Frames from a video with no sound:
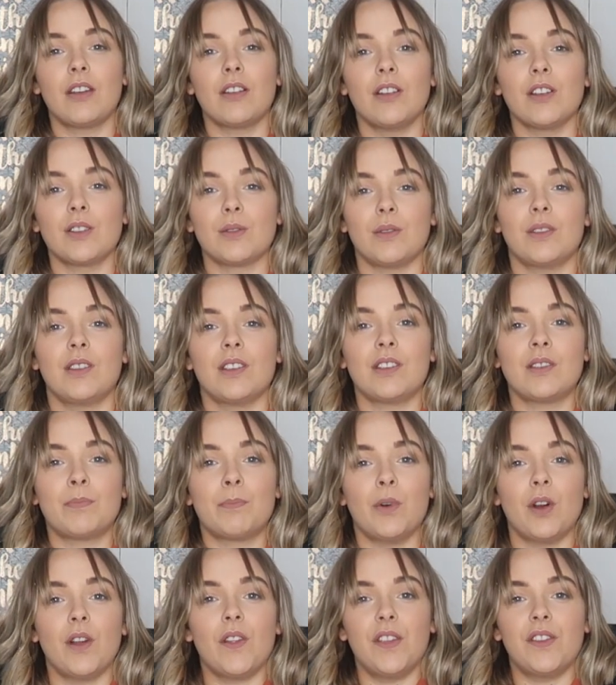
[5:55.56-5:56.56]
it goes with this
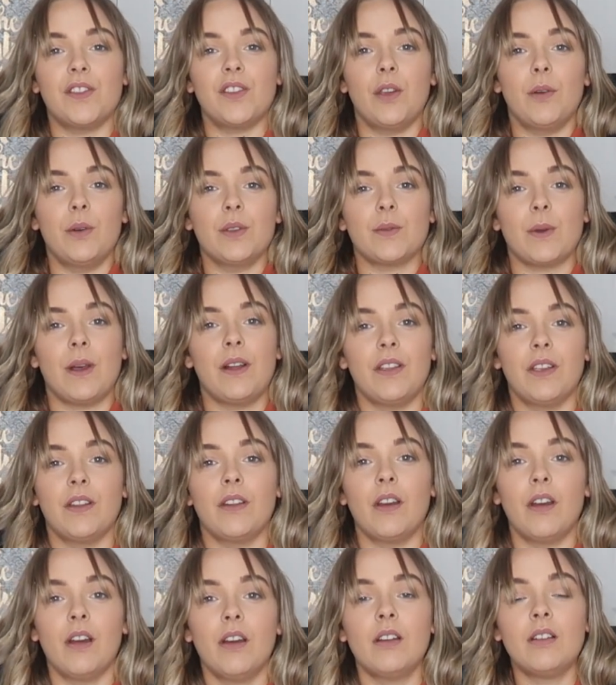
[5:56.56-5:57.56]
boiler suit as well, you
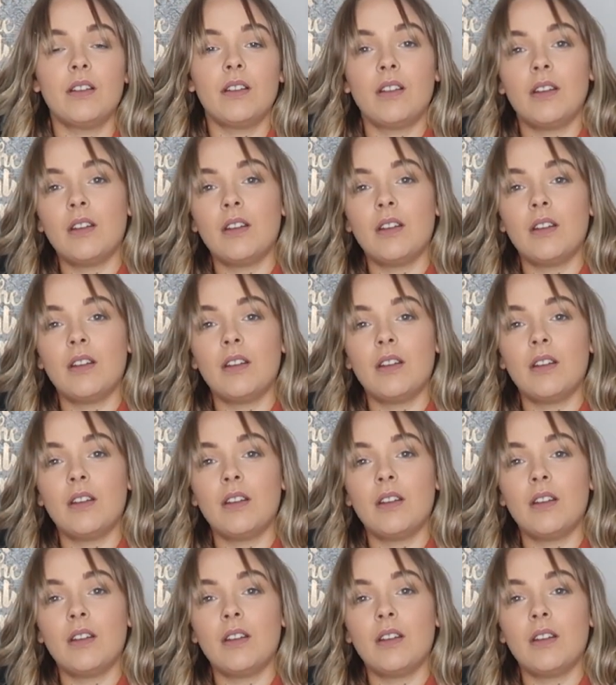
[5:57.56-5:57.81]
know.